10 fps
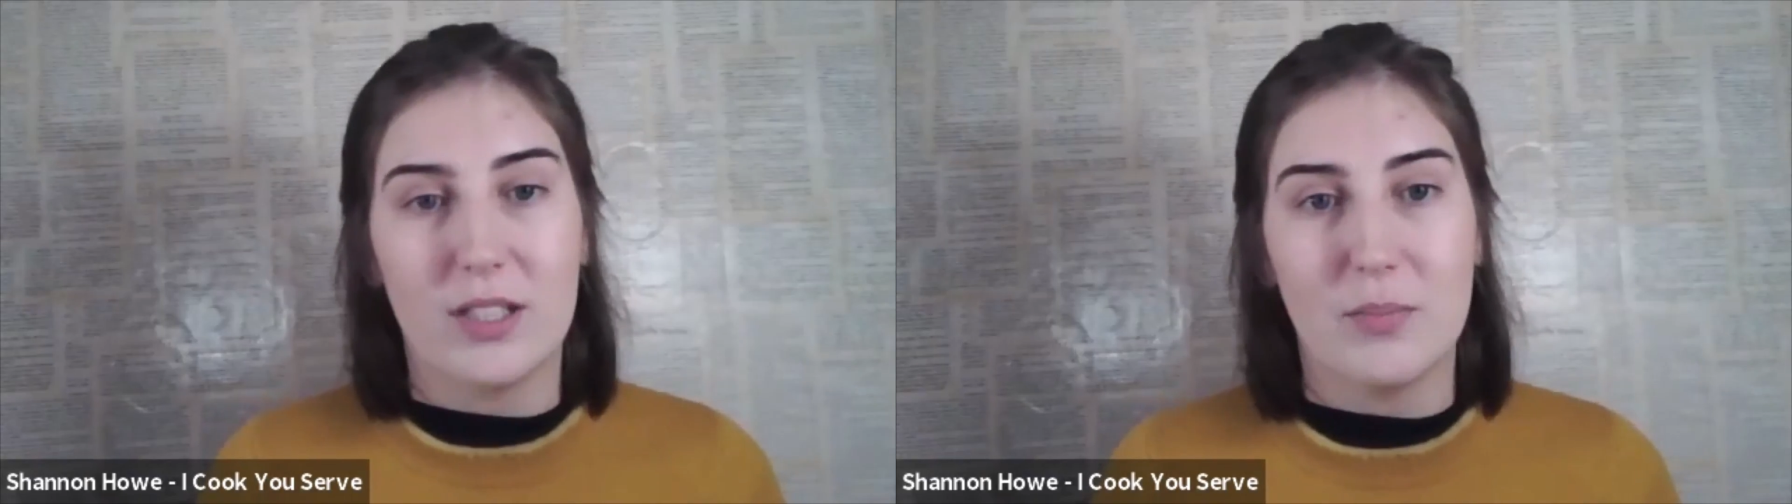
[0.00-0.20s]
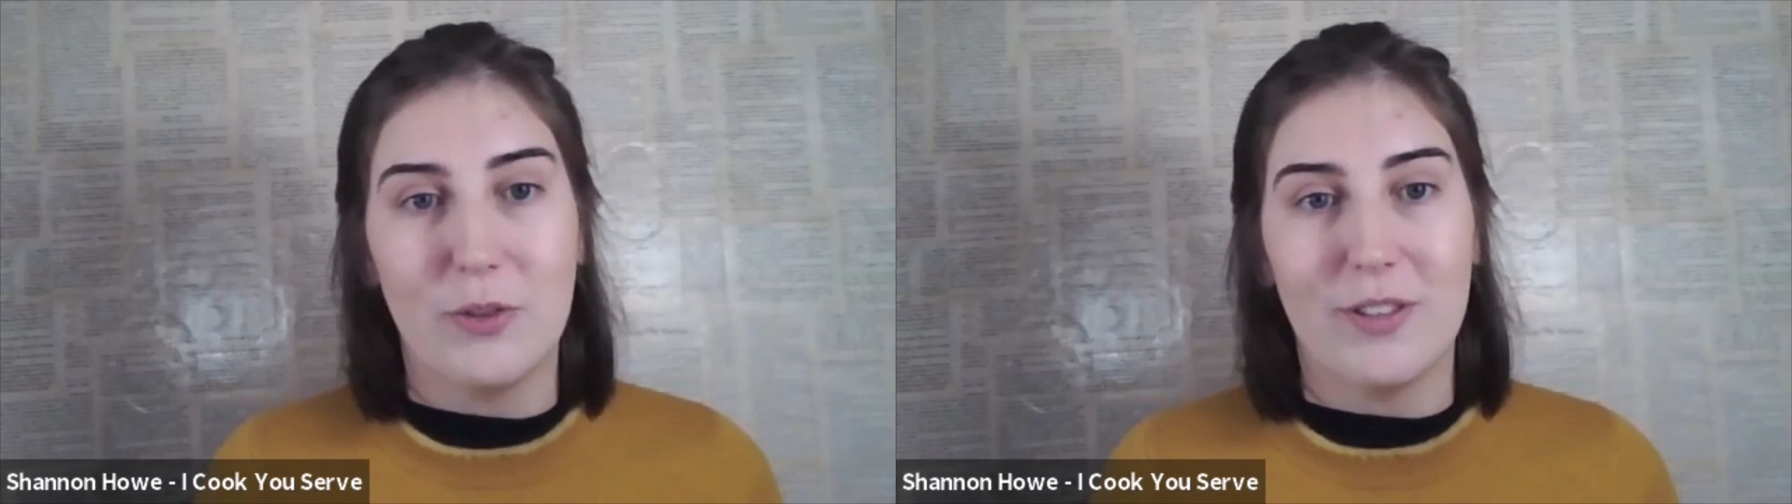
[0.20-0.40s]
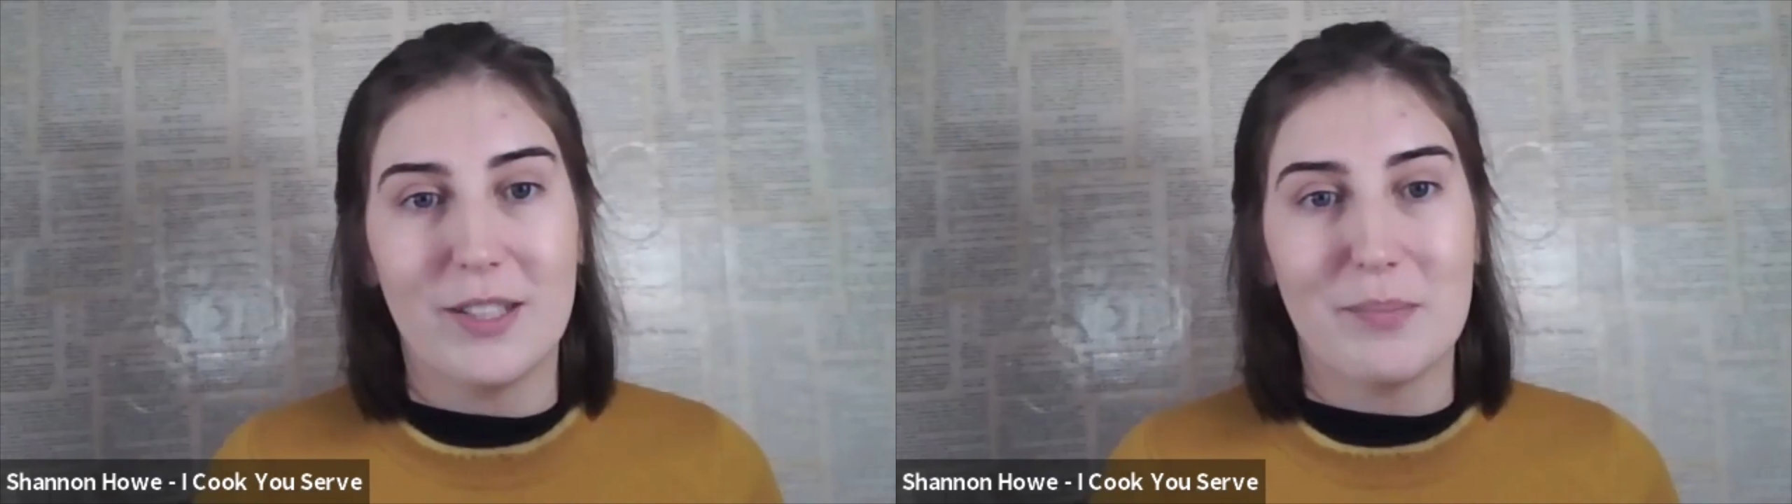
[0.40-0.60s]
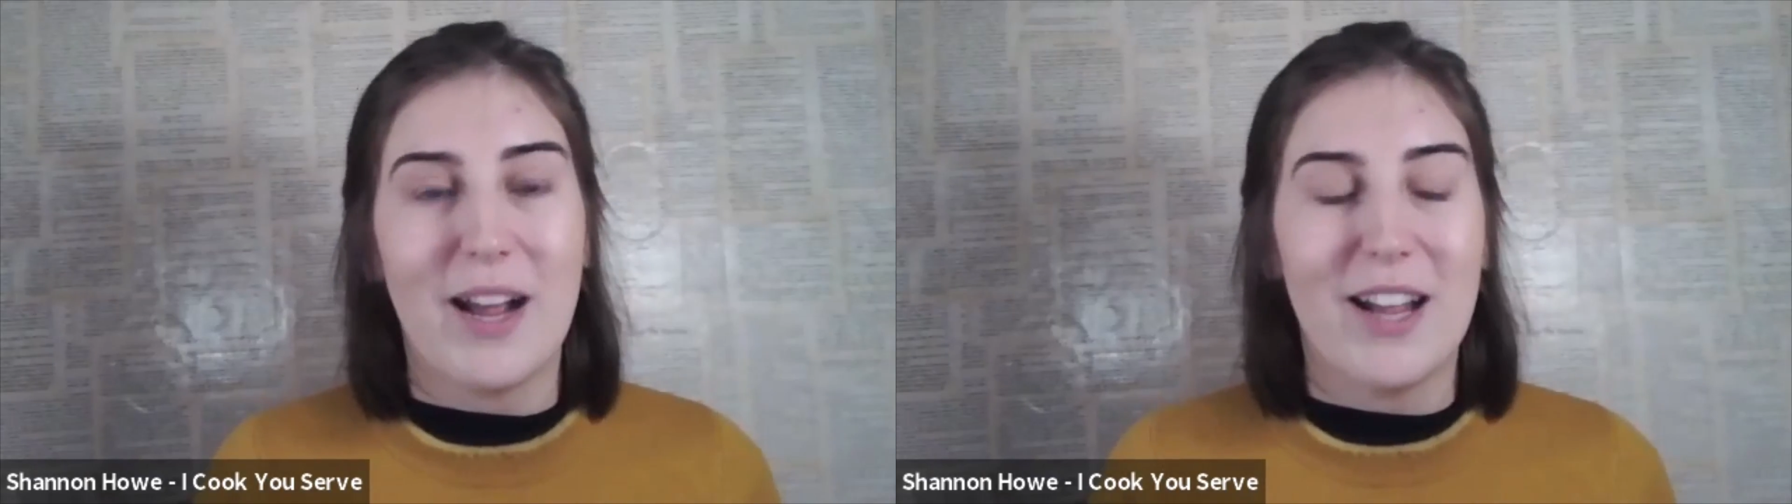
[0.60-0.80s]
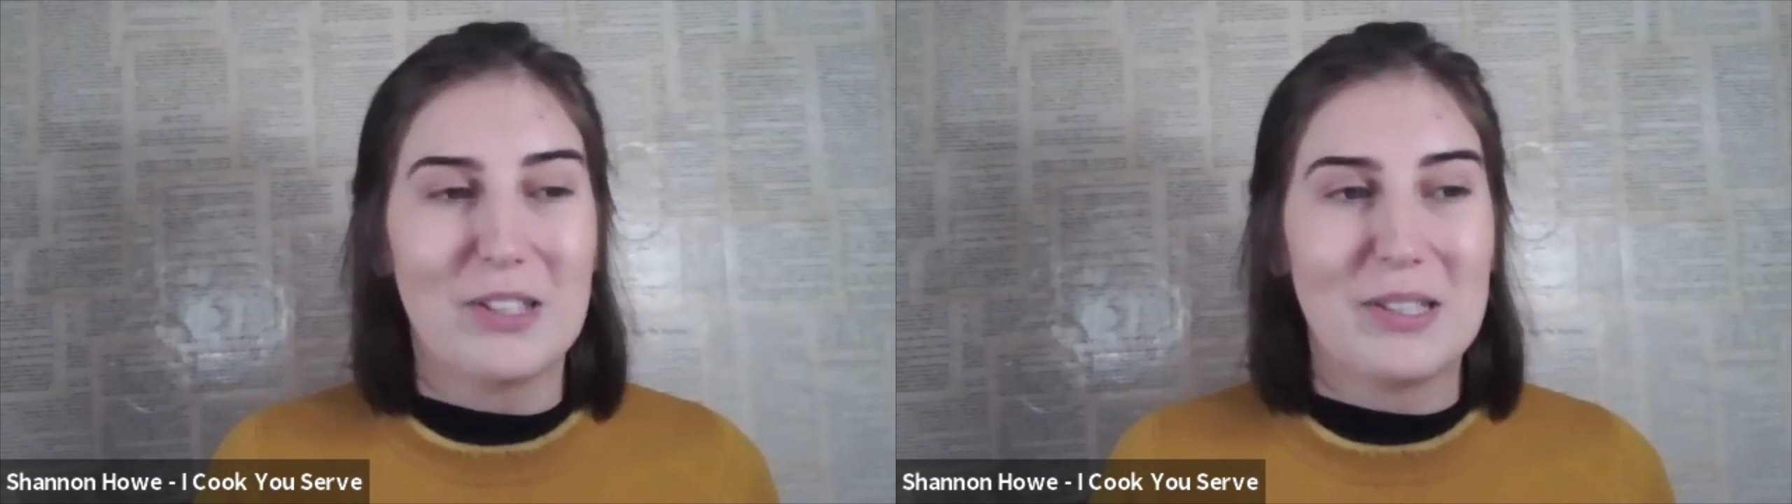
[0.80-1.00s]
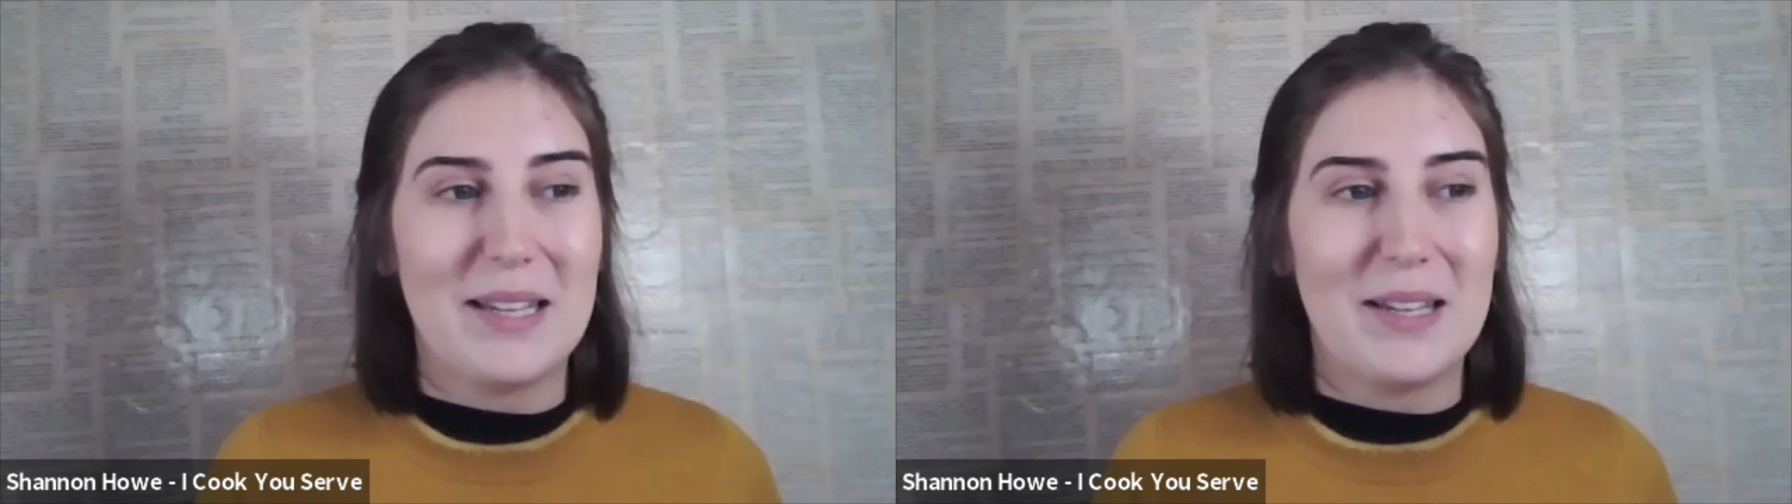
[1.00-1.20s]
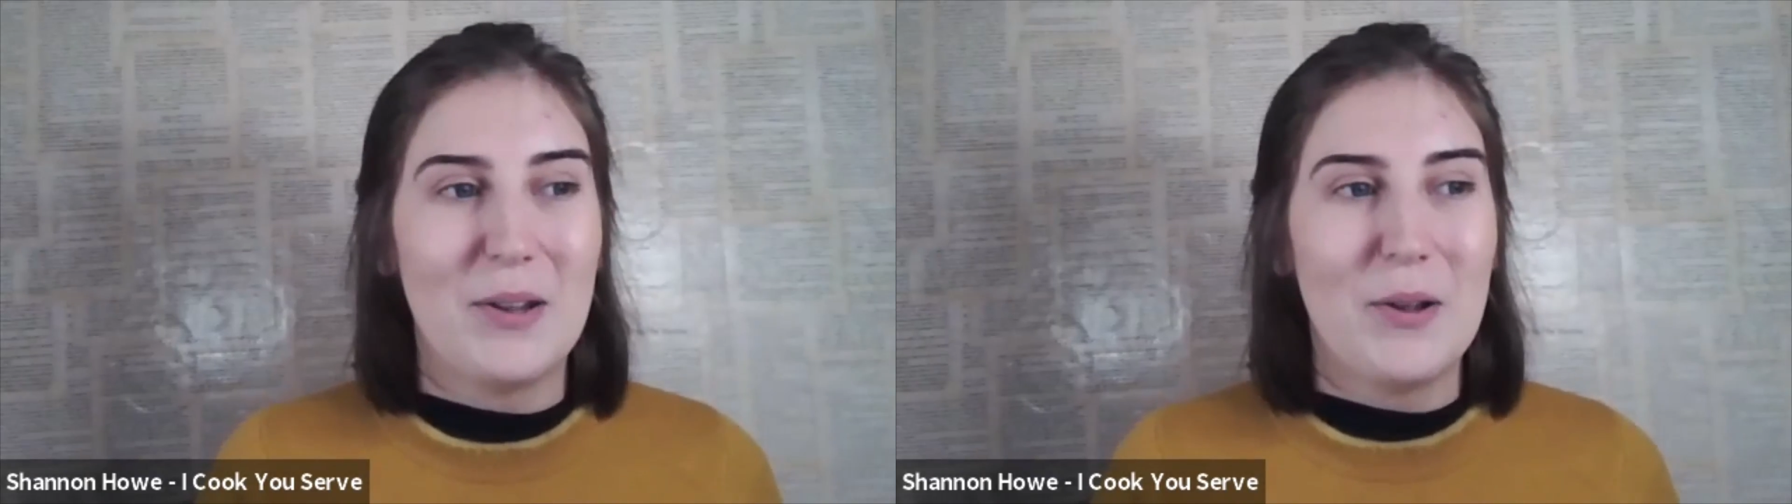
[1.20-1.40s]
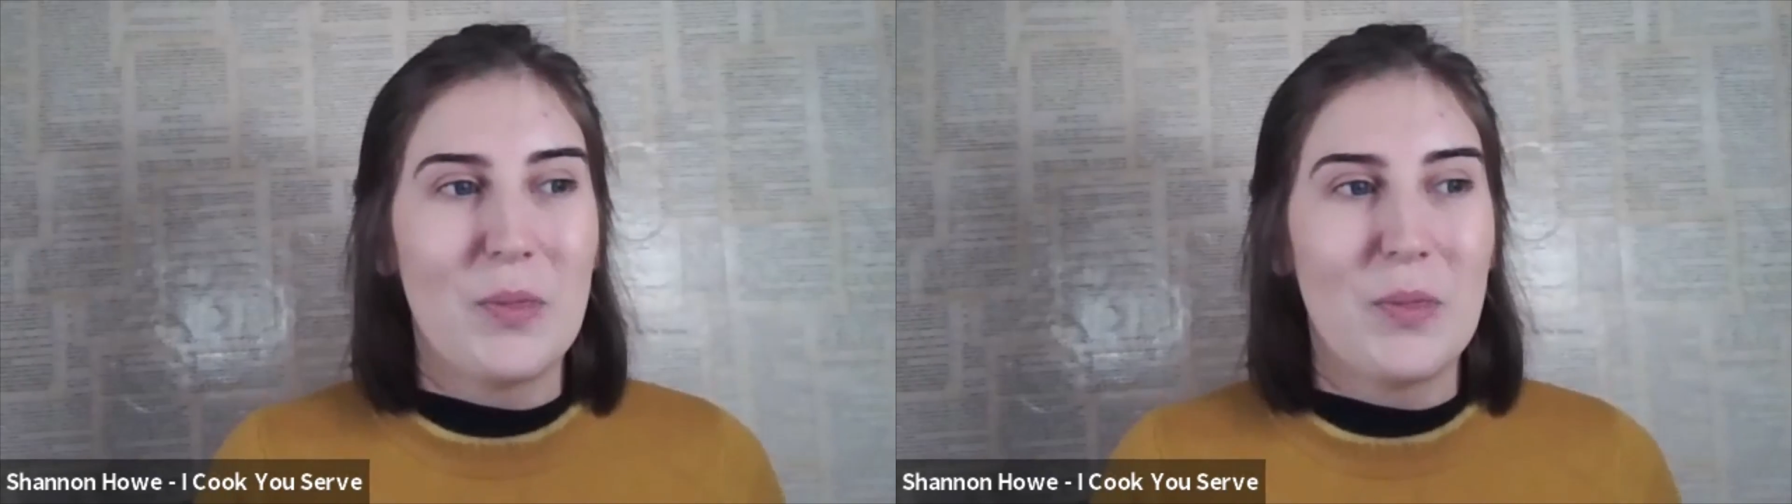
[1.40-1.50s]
smoothies, but actually